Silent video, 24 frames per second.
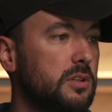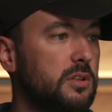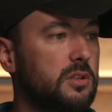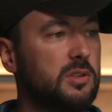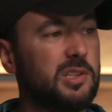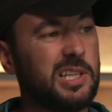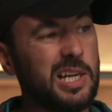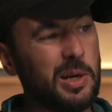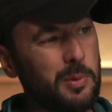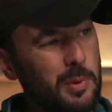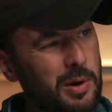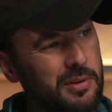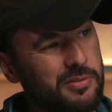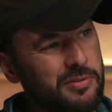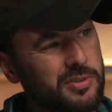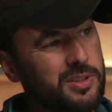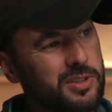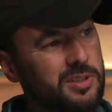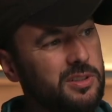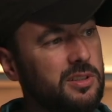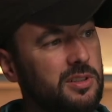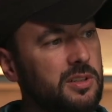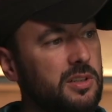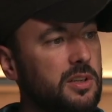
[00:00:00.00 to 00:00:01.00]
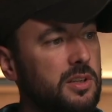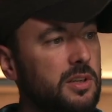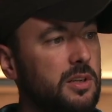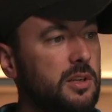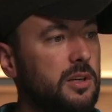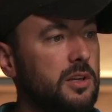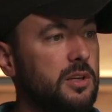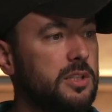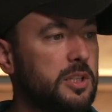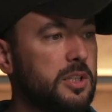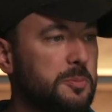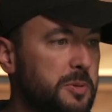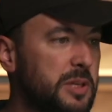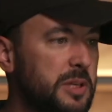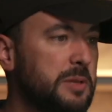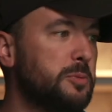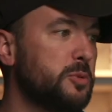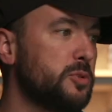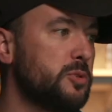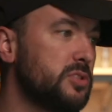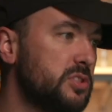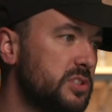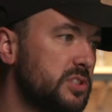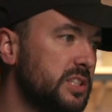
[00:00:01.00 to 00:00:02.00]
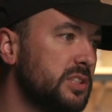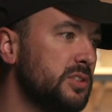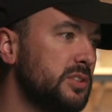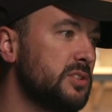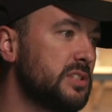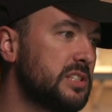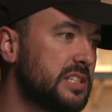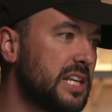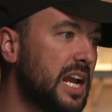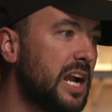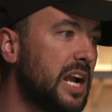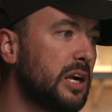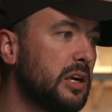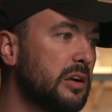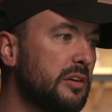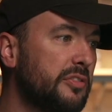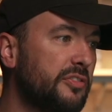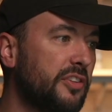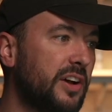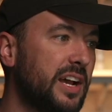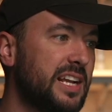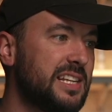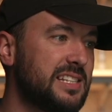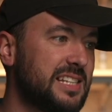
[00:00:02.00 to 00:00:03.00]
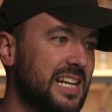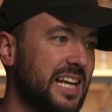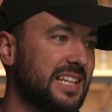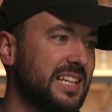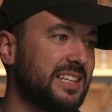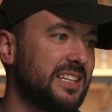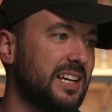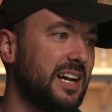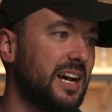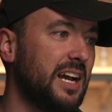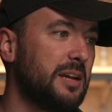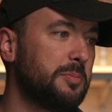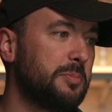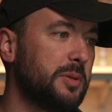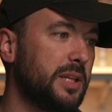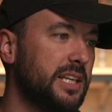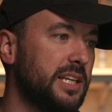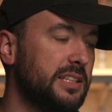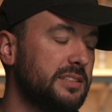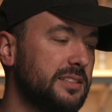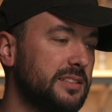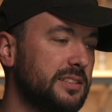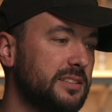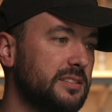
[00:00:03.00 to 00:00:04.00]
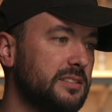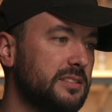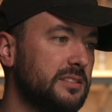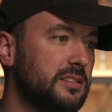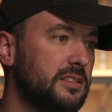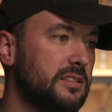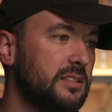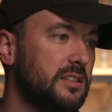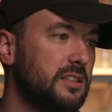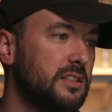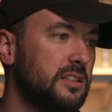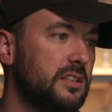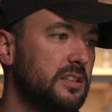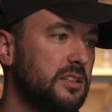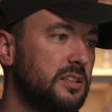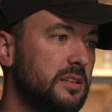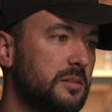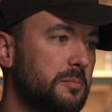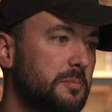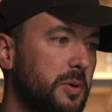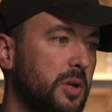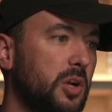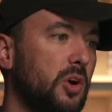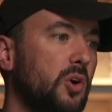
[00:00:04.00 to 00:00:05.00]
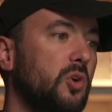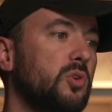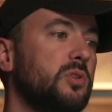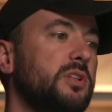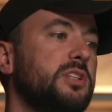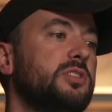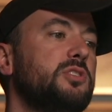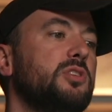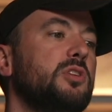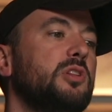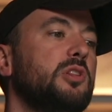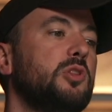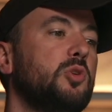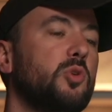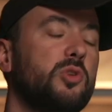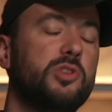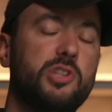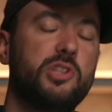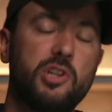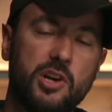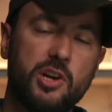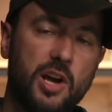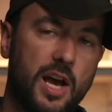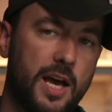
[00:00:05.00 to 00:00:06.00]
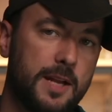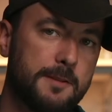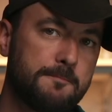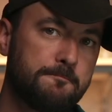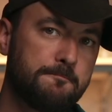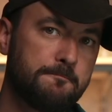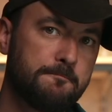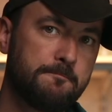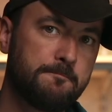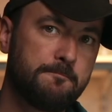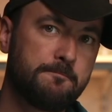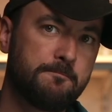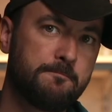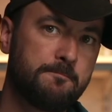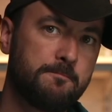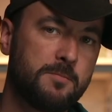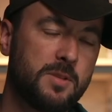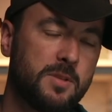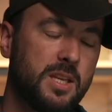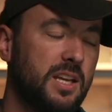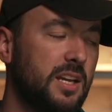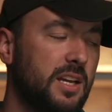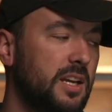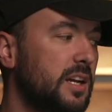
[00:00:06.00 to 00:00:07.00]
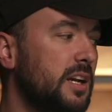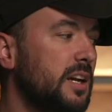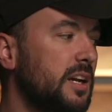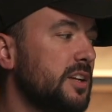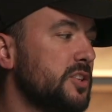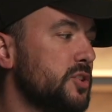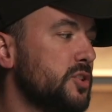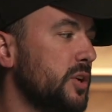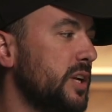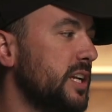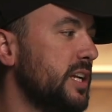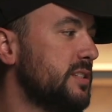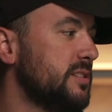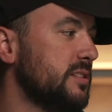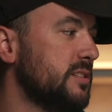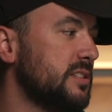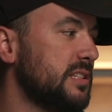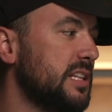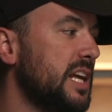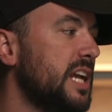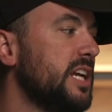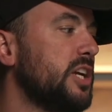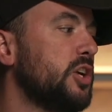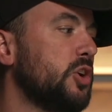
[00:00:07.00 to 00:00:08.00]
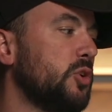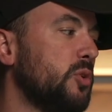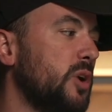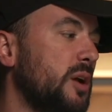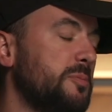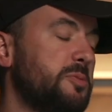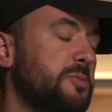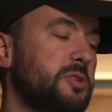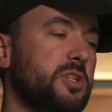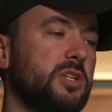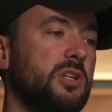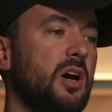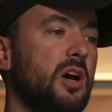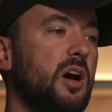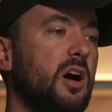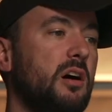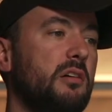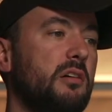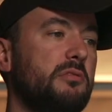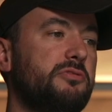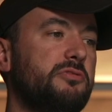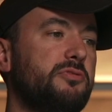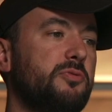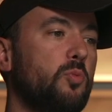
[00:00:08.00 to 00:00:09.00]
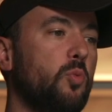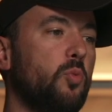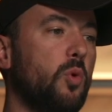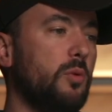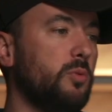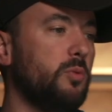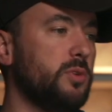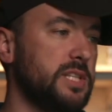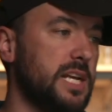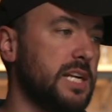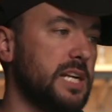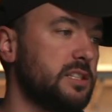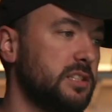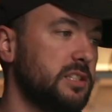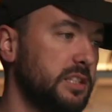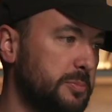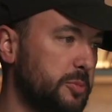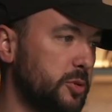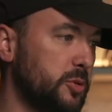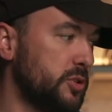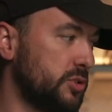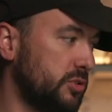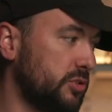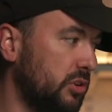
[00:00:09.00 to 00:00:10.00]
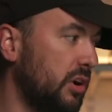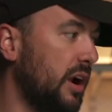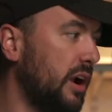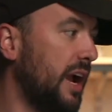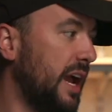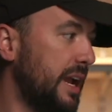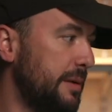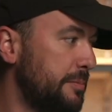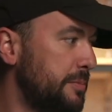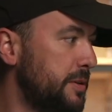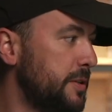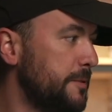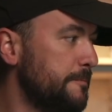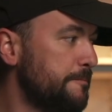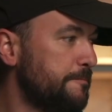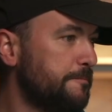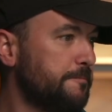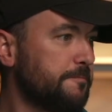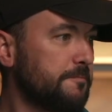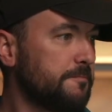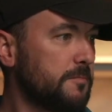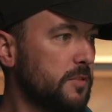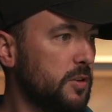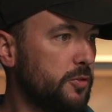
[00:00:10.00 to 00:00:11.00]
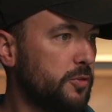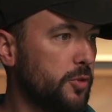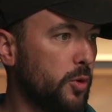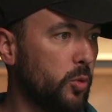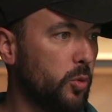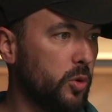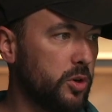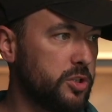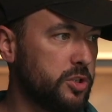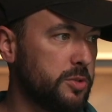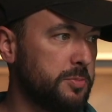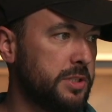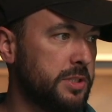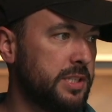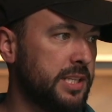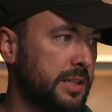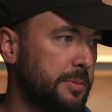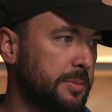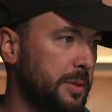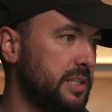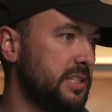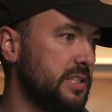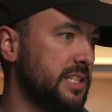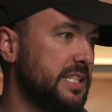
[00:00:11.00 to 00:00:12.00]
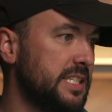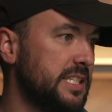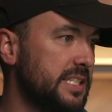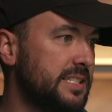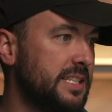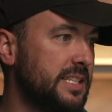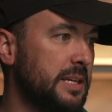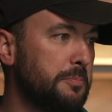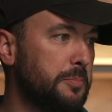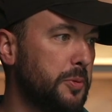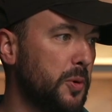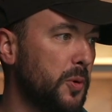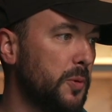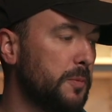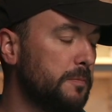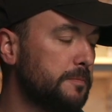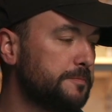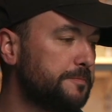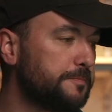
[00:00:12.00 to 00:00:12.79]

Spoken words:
However, the people still sacrificed at the high places, but only to the Lord their God. So it's a slight corruption of what was actually prescribed for worship to take place in the temple,